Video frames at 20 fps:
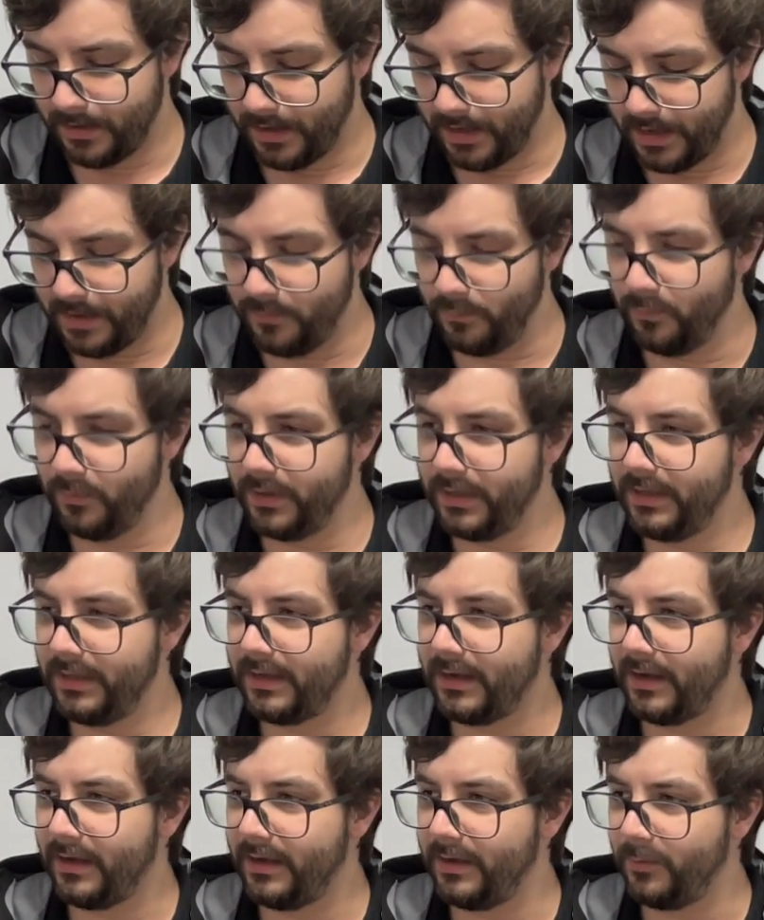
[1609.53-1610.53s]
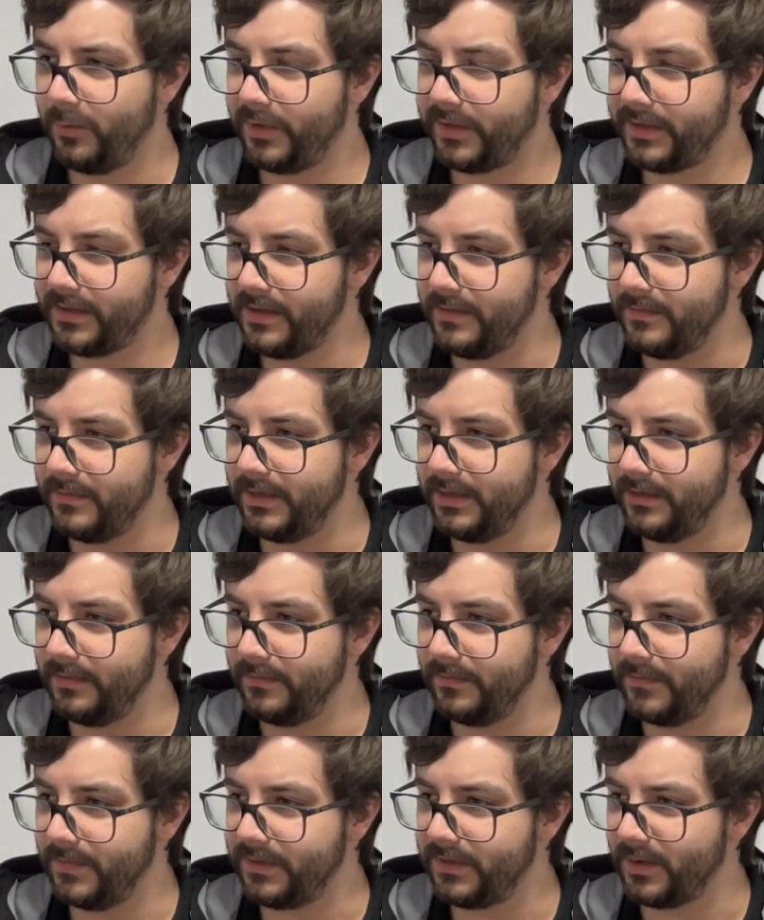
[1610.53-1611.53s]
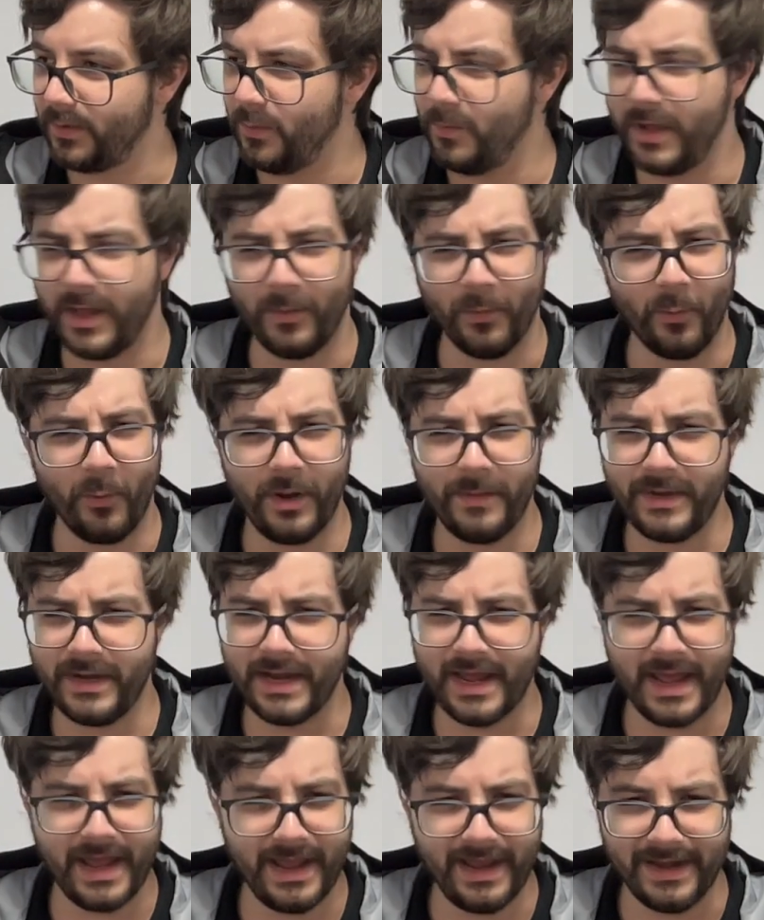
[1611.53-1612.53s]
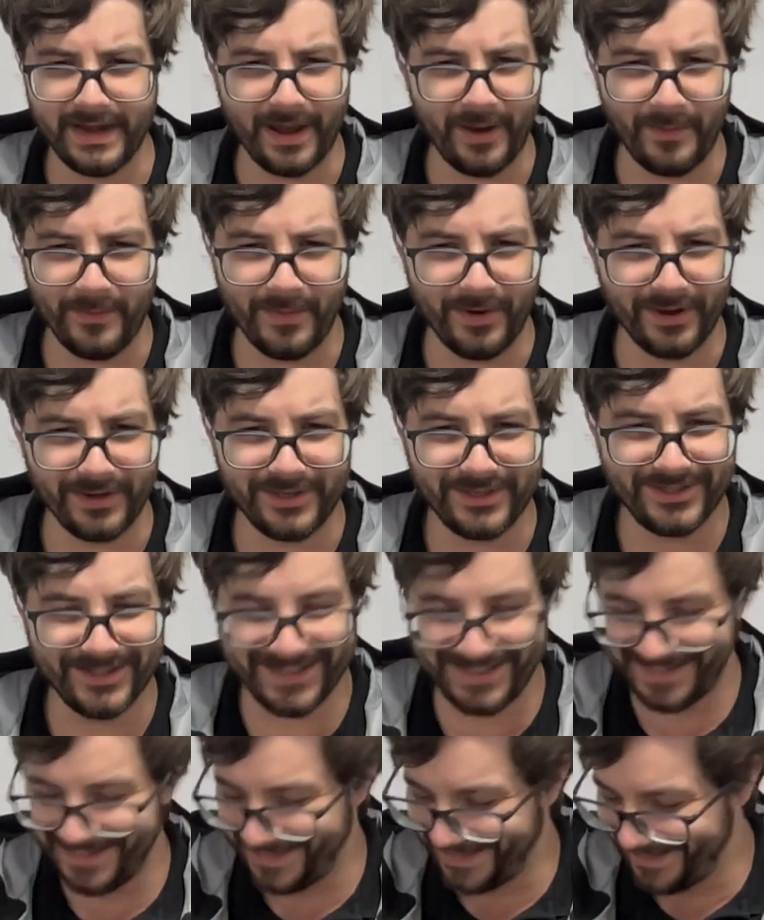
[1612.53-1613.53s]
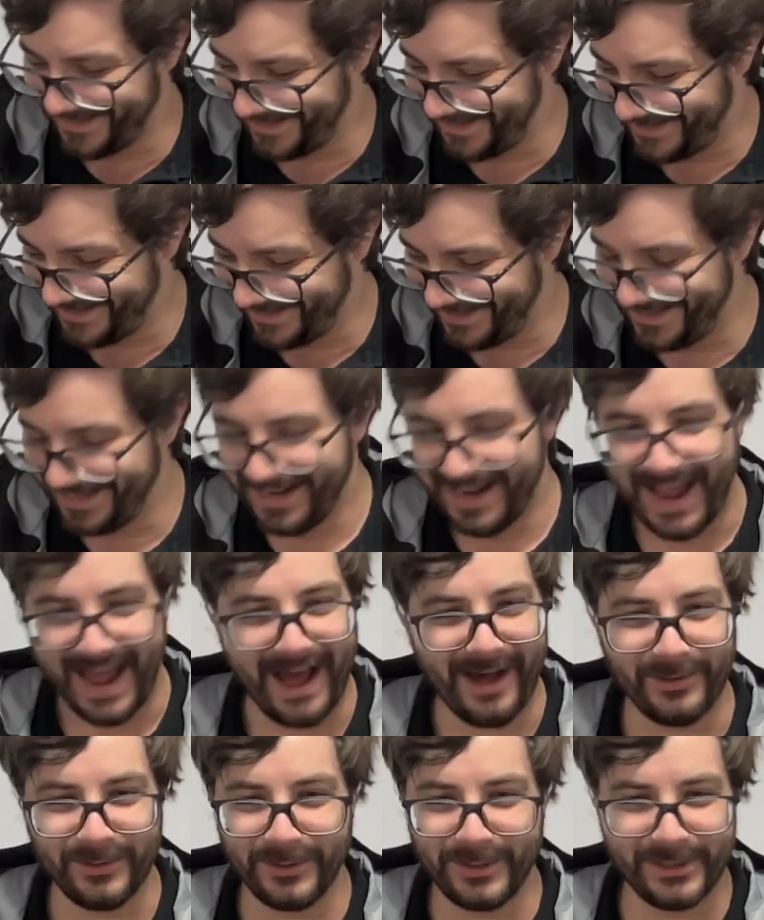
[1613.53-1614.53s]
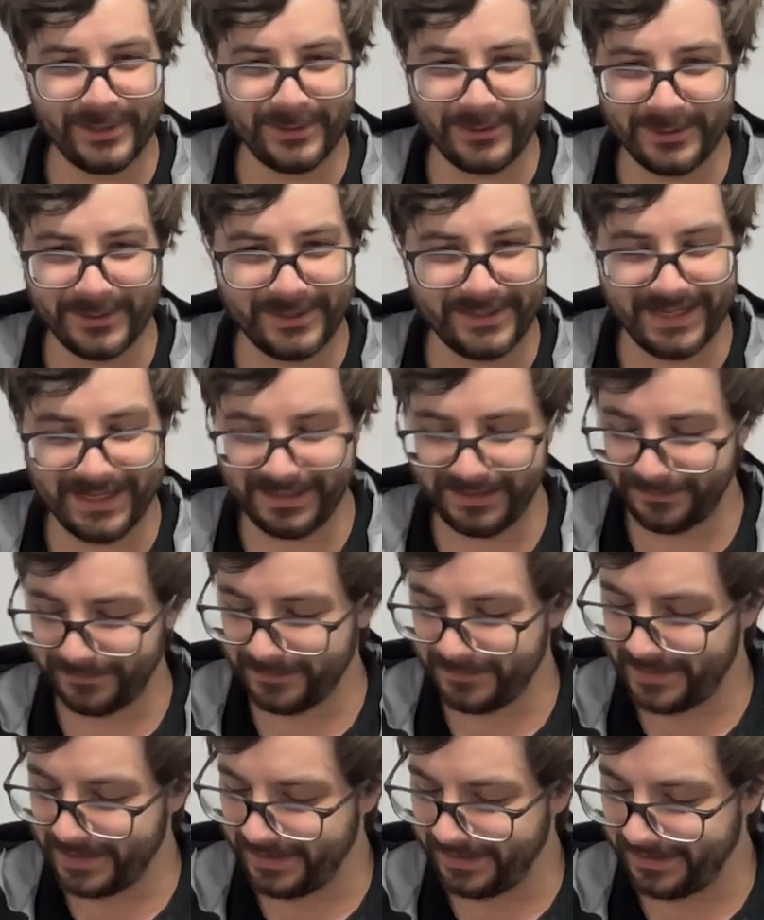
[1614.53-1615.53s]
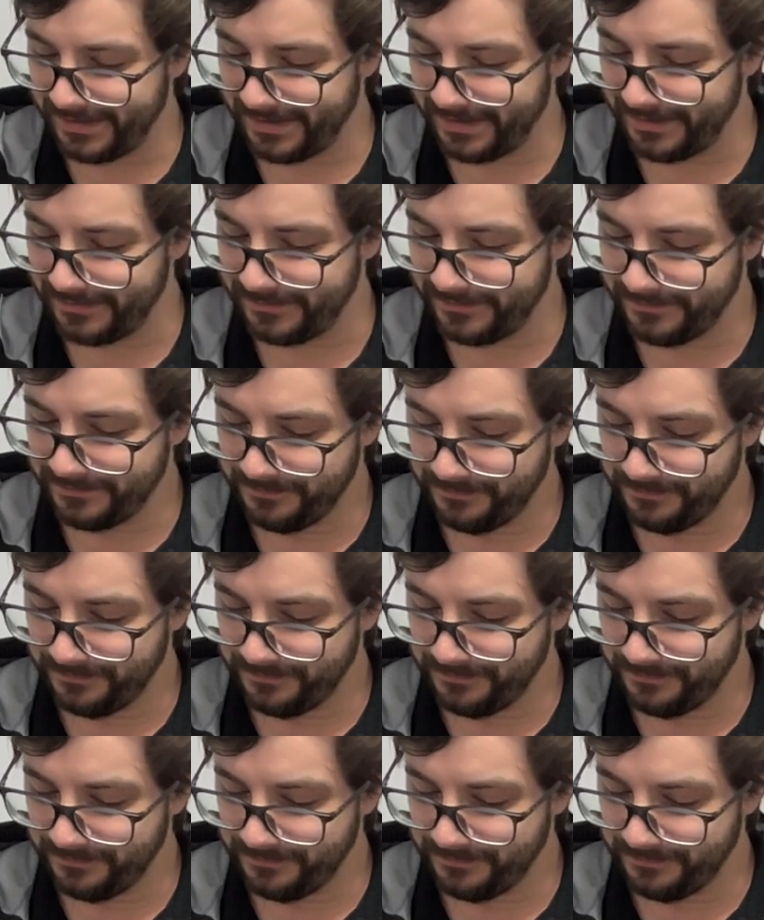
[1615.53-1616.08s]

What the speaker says: What's that meme? It's like, man, women hate how much, how little it takes for men to have.